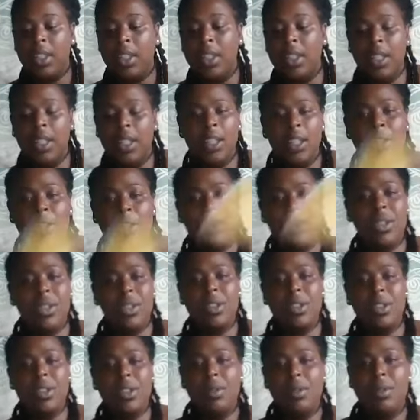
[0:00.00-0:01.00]
And you're being
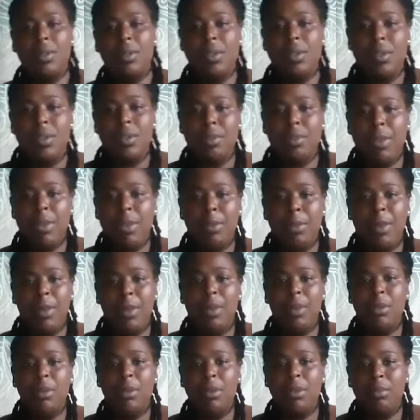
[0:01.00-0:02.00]
told to be
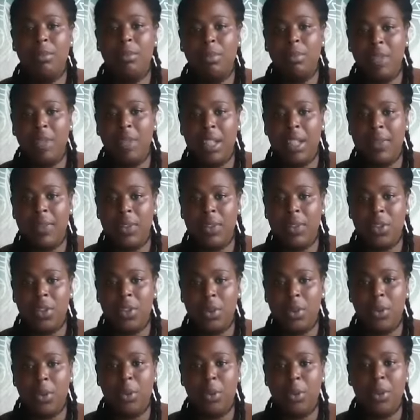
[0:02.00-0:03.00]
bold and brave and show
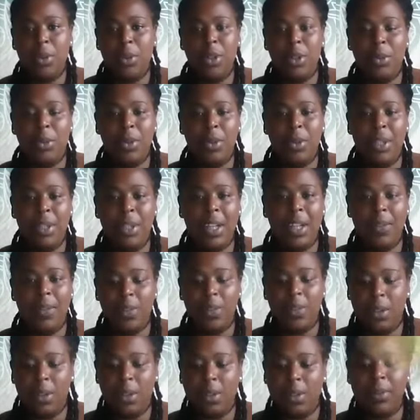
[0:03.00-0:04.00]
the world what you have to
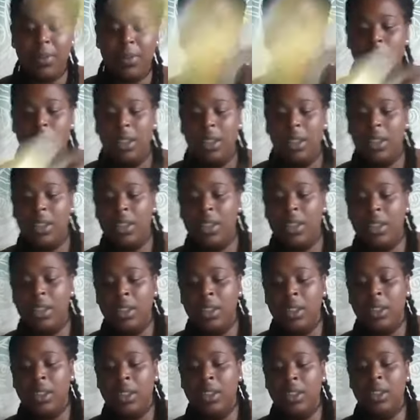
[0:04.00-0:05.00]

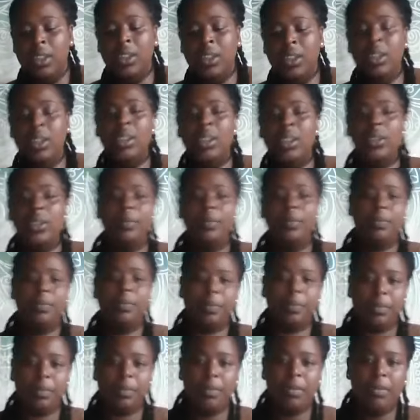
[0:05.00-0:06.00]
offer.
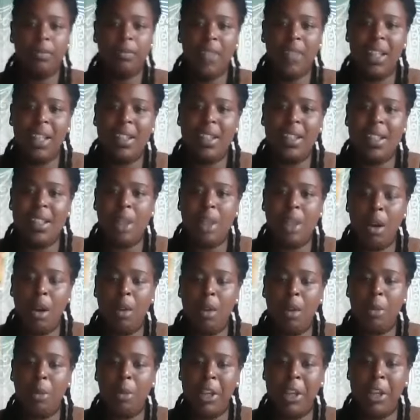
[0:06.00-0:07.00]
And this
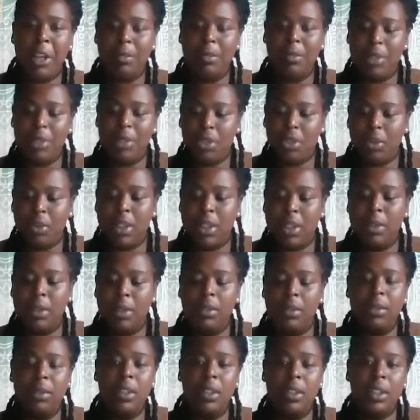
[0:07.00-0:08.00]
heartbreak and betrayal
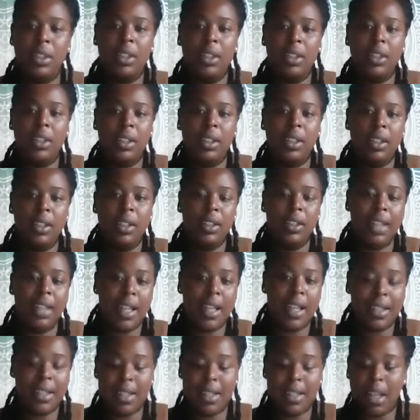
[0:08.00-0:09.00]
that
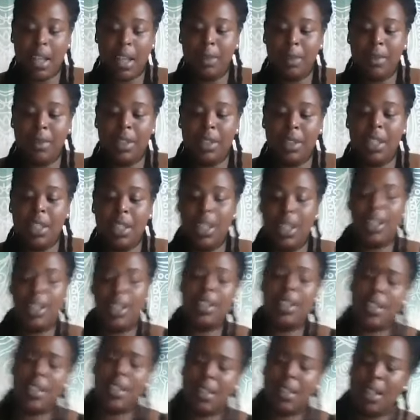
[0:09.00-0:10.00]
has happened here,
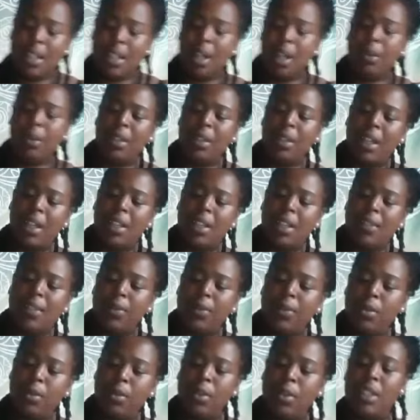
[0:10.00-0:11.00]
this tower that has
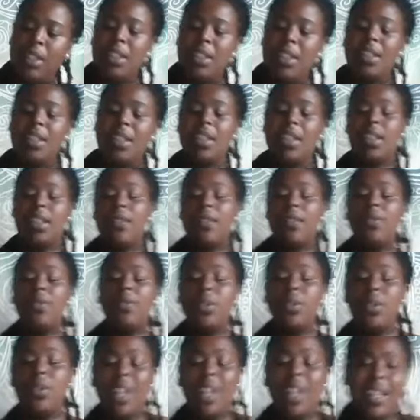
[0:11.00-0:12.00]
fallen, is to give you
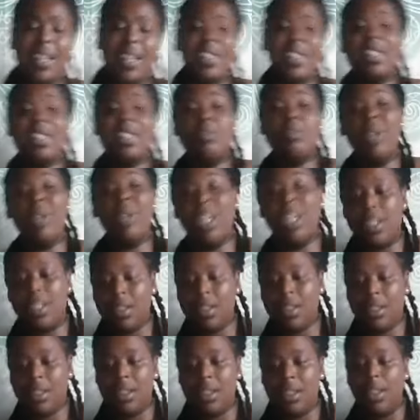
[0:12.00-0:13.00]
that
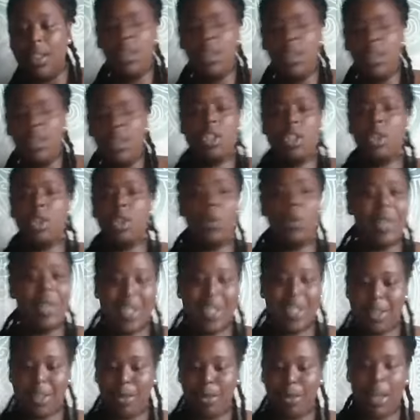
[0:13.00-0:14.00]
space to
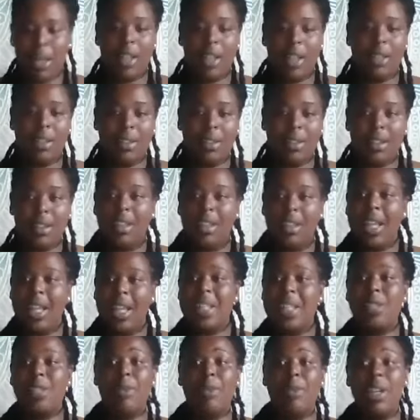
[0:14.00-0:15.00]
expand, that
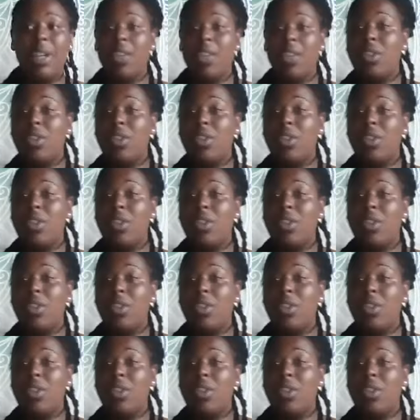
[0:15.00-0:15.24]
space